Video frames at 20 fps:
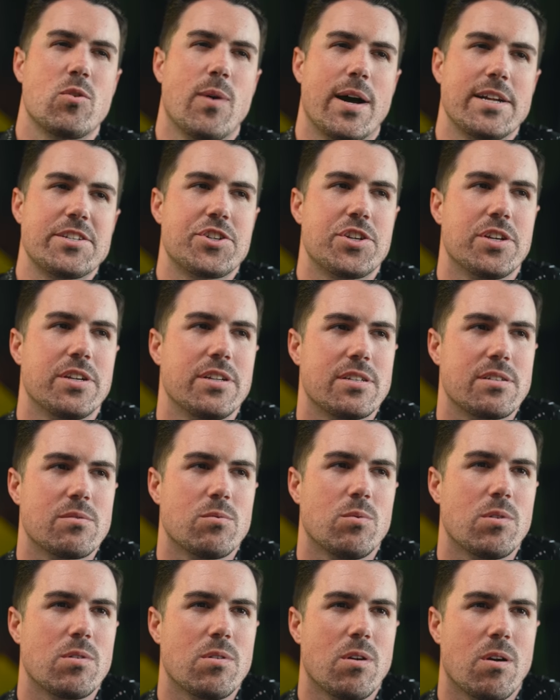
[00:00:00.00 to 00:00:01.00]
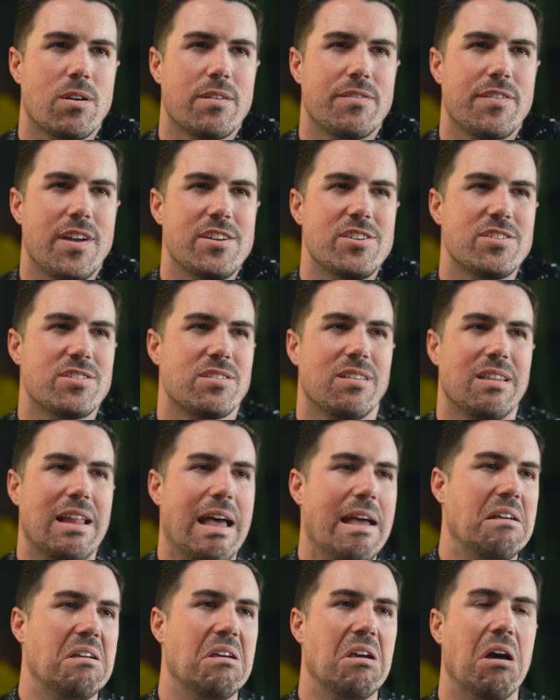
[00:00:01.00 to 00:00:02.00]
question is, well, Clark, if I just
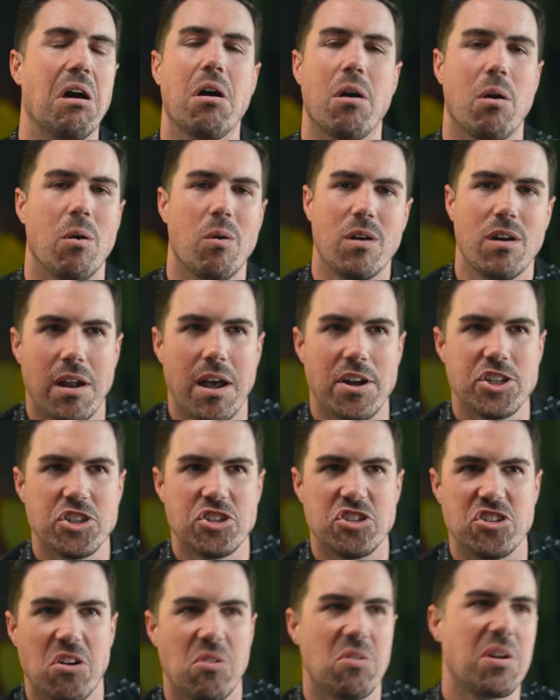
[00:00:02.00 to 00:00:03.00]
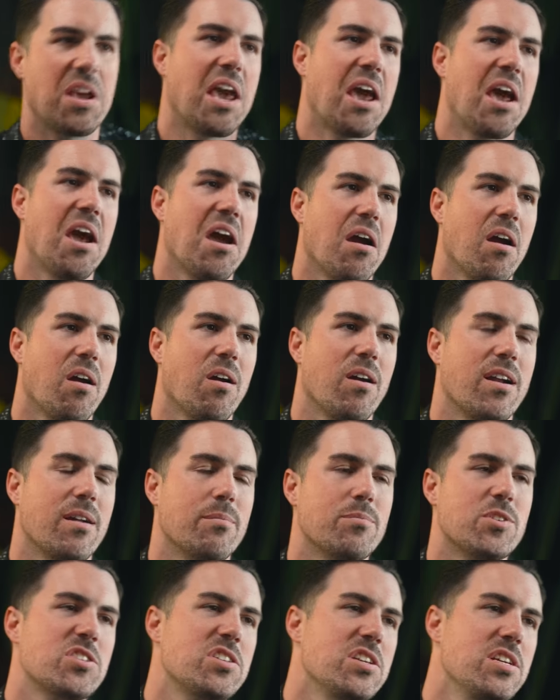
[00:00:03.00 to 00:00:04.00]
let go and I just don't care and
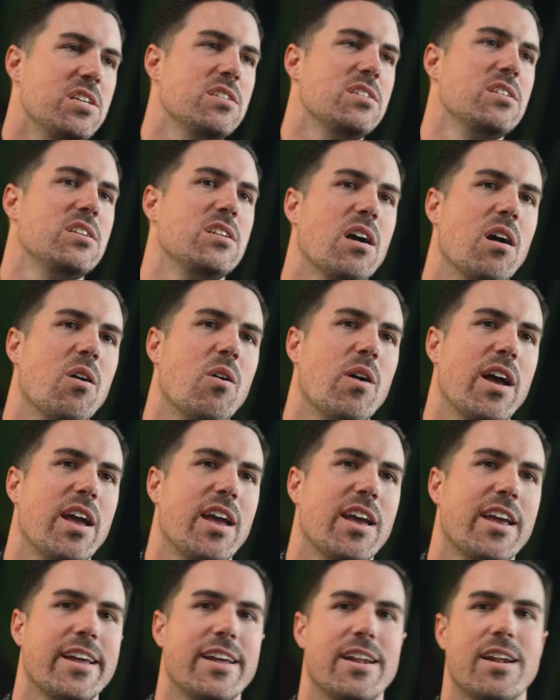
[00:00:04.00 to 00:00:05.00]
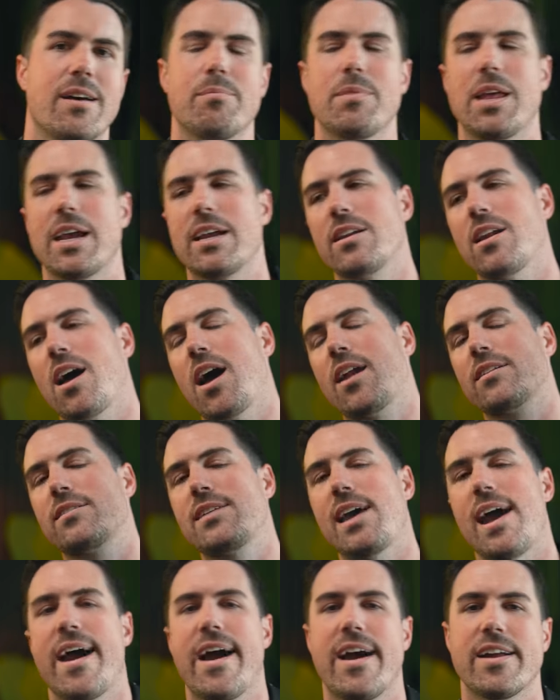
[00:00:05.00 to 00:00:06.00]
I'm just easygoing and I'm like not
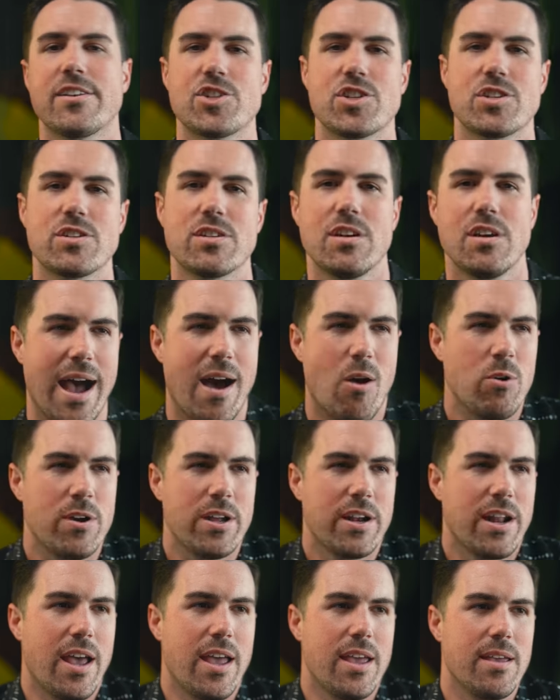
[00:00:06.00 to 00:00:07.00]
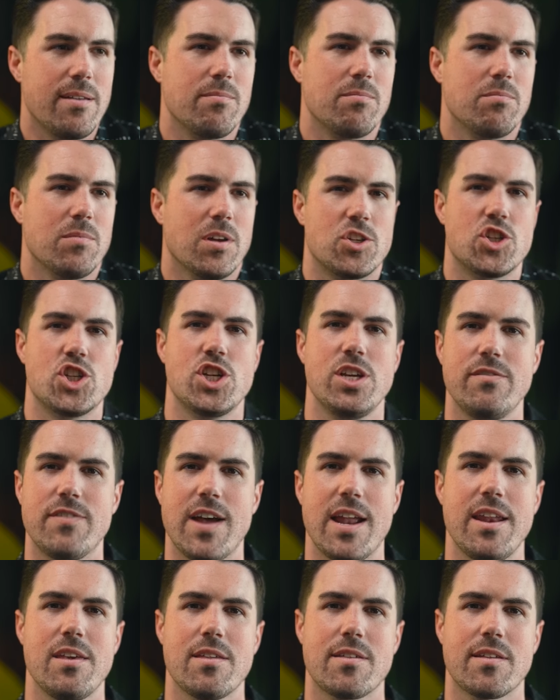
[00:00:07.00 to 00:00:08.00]
attached, how can I achieve
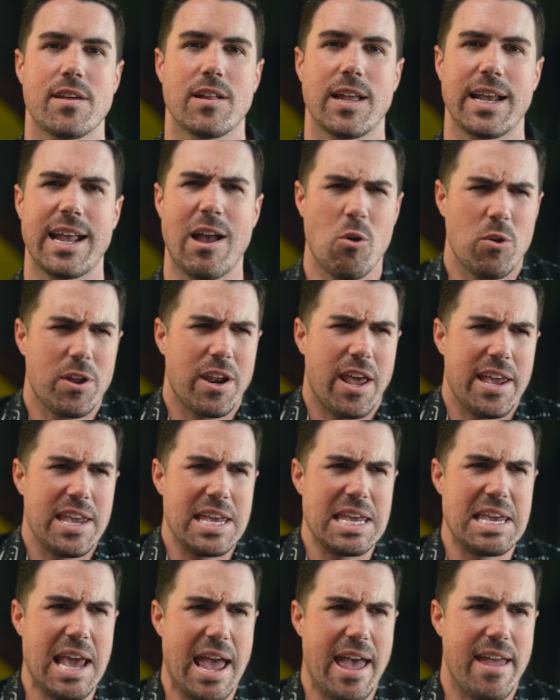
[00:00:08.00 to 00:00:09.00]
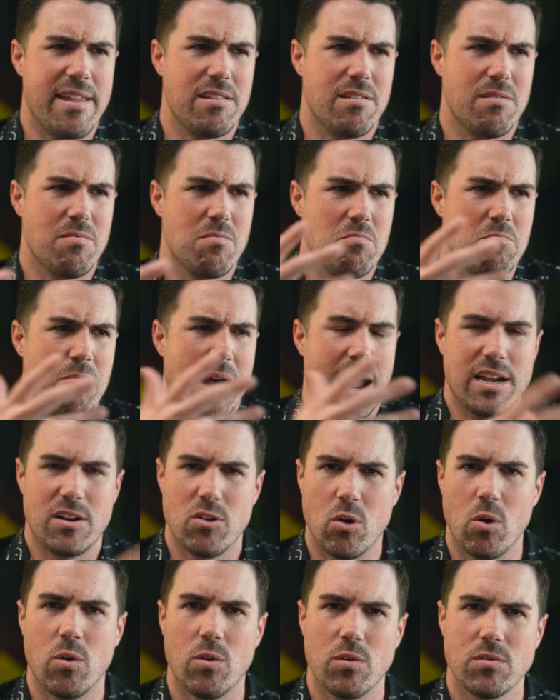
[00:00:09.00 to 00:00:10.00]
anything? Like, how can I get my
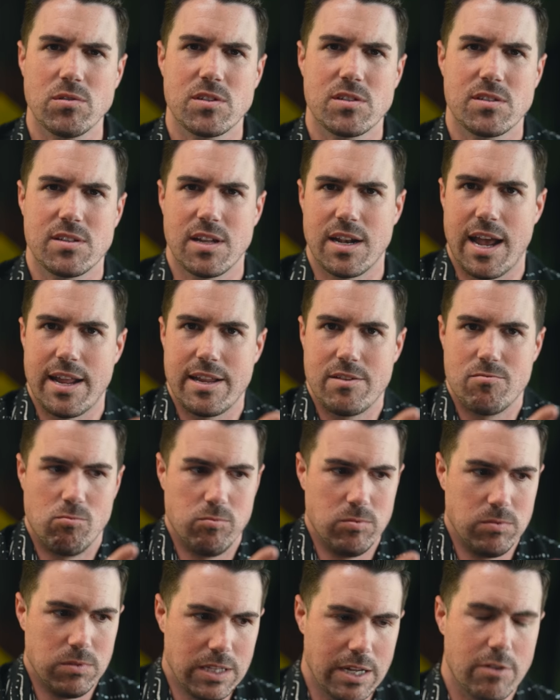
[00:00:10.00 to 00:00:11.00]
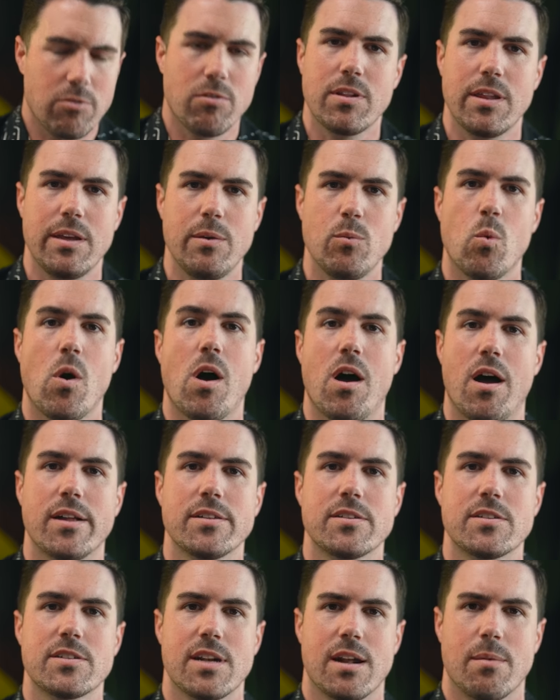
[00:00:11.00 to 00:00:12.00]
goals that I literally
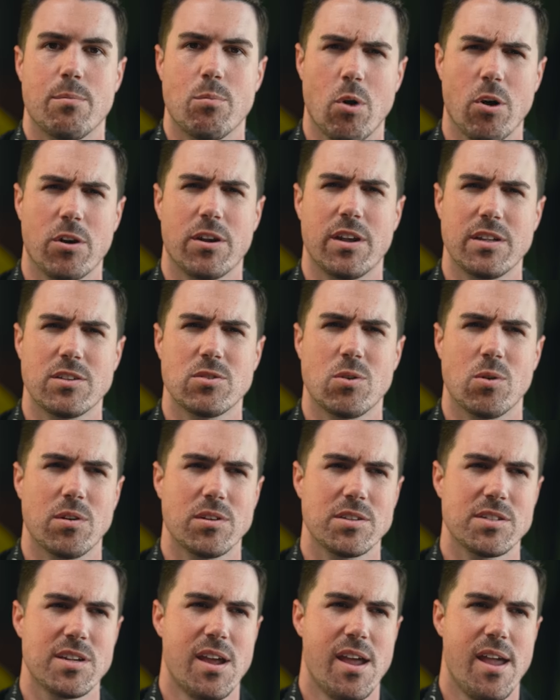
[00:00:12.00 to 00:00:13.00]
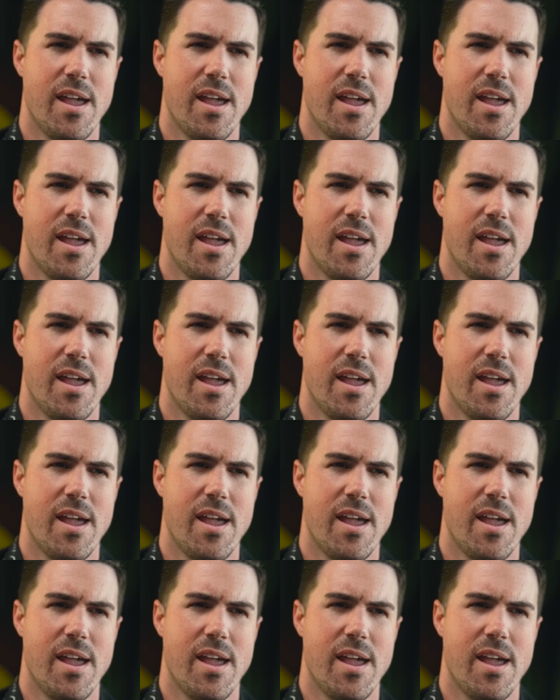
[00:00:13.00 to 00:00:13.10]
want and I'm working towards?